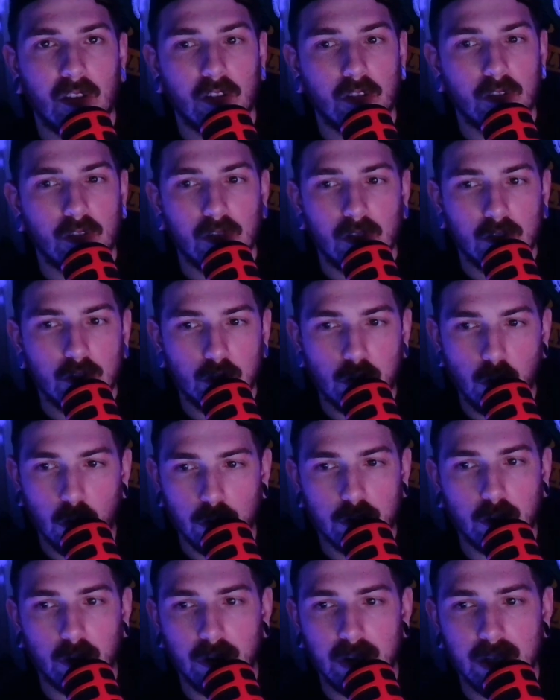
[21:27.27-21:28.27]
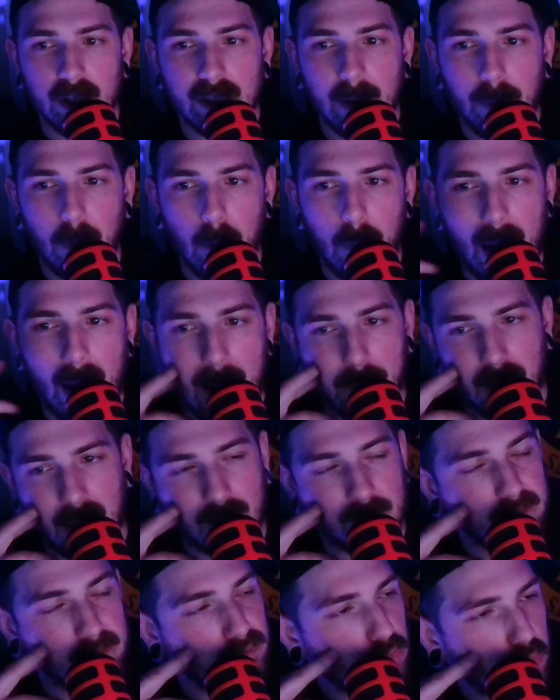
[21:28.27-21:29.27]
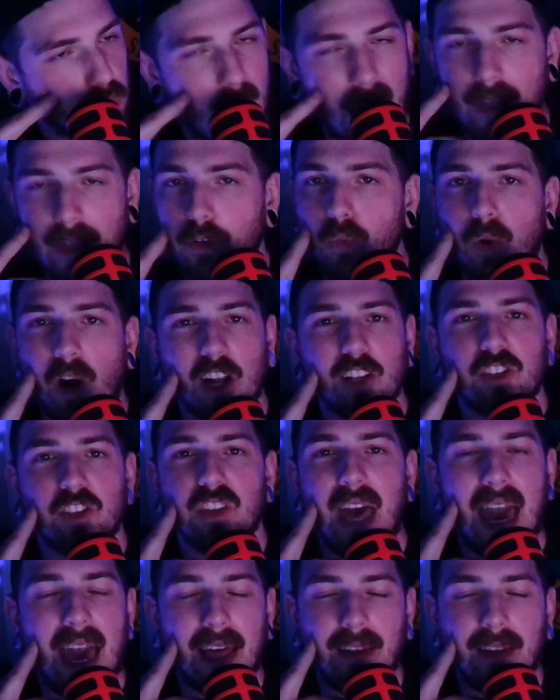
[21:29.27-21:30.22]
George Clooney's Nipple Batman. Rather watch that.